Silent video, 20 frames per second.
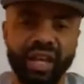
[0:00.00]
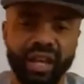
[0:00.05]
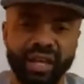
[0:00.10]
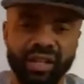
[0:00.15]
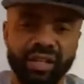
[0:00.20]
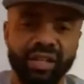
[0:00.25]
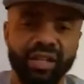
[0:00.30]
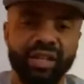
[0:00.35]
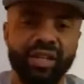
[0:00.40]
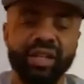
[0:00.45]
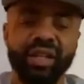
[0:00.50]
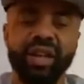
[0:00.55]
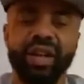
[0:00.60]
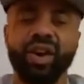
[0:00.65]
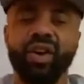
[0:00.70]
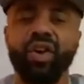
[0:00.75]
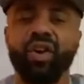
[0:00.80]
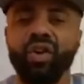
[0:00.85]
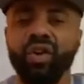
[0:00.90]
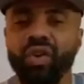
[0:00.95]
that
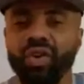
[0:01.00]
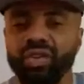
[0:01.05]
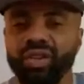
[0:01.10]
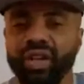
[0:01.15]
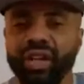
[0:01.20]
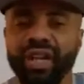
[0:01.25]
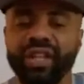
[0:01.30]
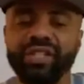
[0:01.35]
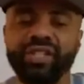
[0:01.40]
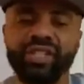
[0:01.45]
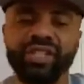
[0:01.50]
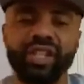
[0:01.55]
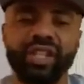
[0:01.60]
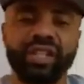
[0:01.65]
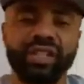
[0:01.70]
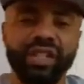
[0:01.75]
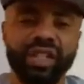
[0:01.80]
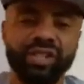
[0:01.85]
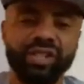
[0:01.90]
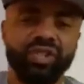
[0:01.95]
all of that
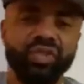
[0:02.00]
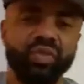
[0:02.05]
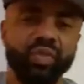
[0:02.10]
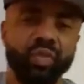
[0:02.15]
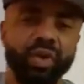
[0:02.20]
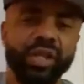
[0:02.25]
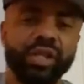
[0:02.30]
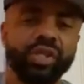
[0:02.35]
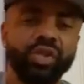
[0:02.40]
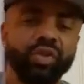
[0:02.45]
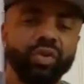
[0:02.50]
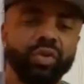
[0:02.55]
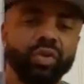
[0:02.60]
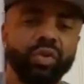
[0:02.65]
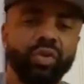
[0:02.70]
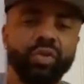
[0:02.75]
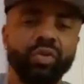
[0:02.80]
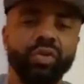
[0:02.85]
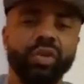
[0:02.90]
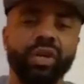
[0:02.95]
shit that you went
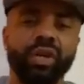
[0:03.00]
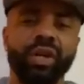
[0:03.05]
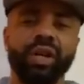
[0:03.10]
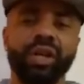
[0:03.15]
through